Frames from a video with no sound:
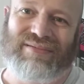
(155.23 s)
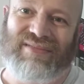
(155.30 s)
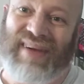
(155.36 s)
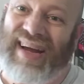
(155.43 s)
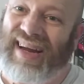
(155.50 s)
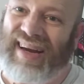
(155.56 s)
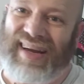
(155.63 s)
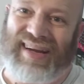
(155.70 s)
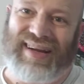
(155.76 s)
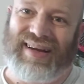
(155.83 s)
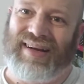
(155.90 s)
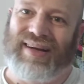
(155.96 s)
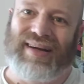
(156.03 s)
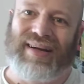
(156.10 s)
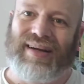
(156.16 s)
Really,
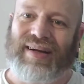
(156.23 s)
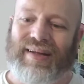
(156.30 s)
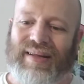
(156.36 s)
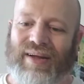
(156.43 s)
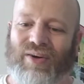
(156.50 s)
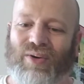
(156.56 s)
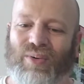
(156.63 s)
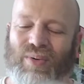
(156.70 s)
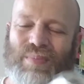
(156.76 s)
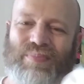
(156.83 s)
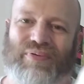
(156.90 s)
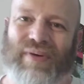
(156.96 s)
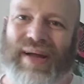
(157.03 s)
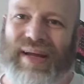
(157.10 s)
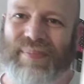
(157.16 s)
they're all
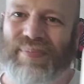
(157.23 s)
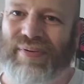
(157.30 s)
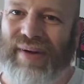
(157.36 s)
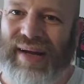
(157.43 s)
pretty,